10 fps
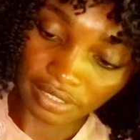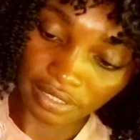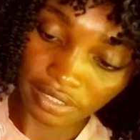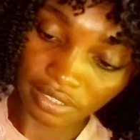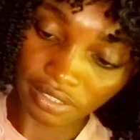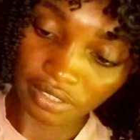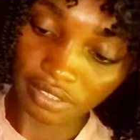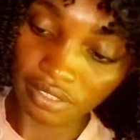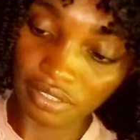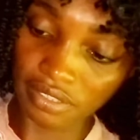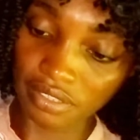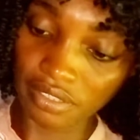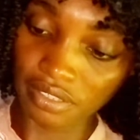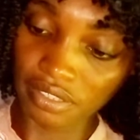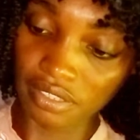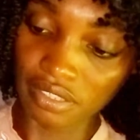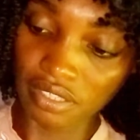(silence)